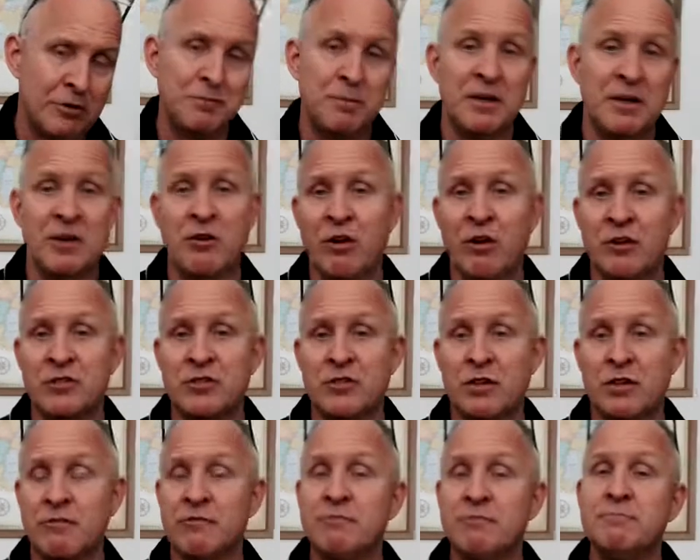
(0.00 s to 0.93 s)
it's
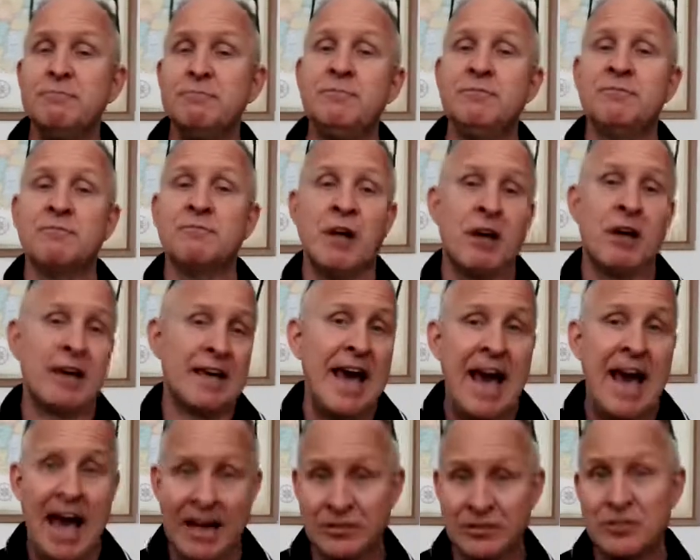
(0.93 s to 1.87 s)
because of Mm, a
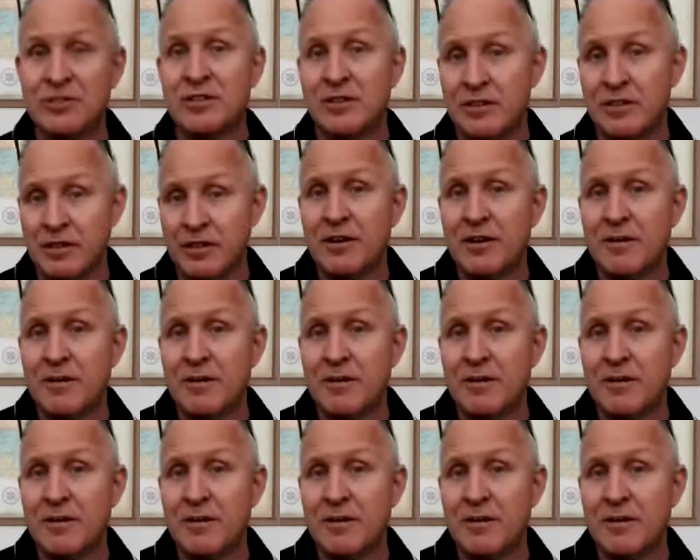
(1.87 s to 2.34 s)
cast.